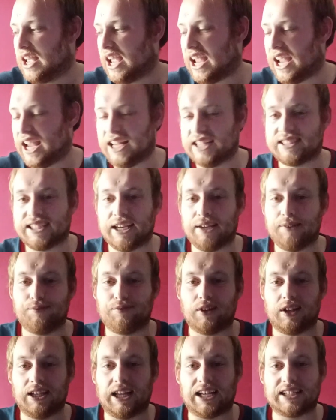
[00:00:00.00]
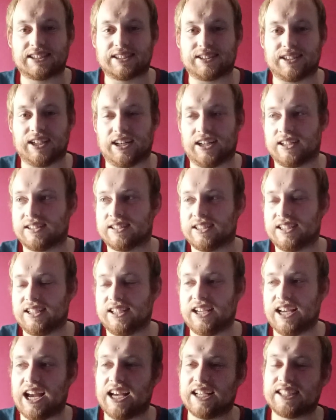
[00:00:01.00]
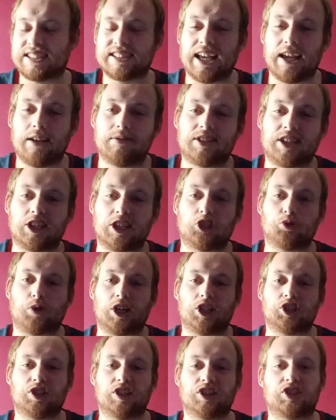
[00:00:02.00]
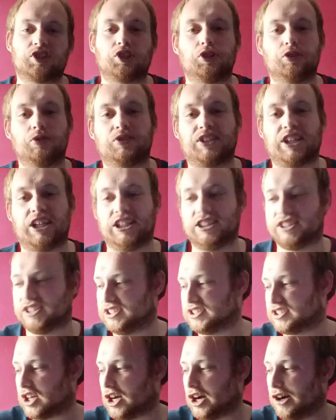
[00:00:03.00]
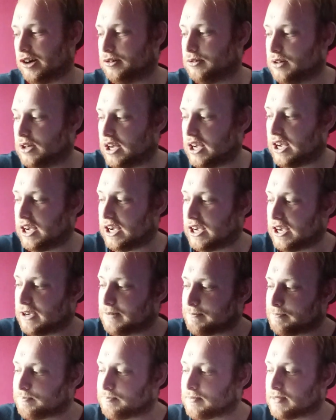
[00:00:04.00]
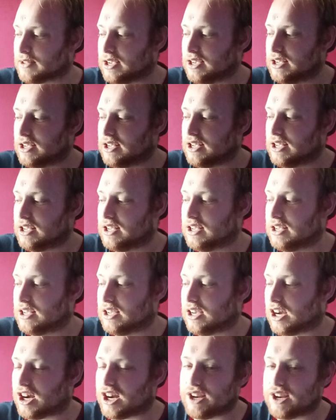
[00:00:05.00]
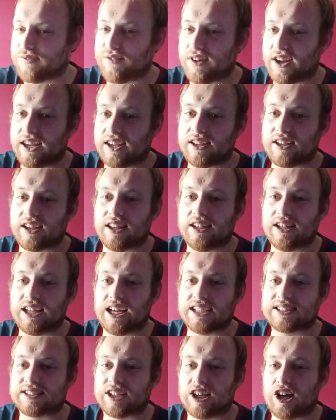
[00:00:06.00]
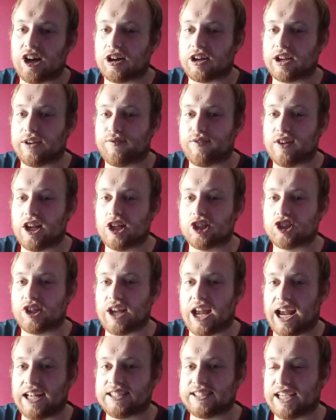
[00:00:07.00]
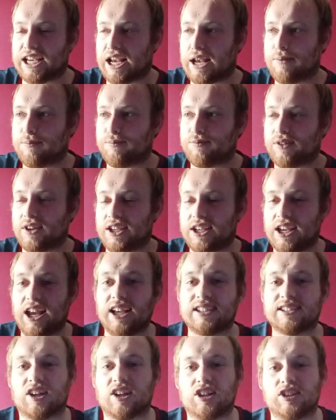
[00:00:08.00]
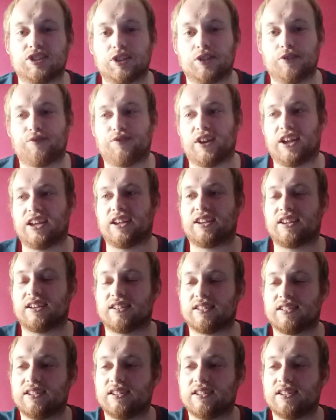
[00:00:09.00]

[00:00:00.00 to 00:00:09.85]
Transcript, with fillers: 18th, Leicester. Yeah, same situation as two seasons ago. Um, I think Leicester are going to finish in 18th. Yes, I do think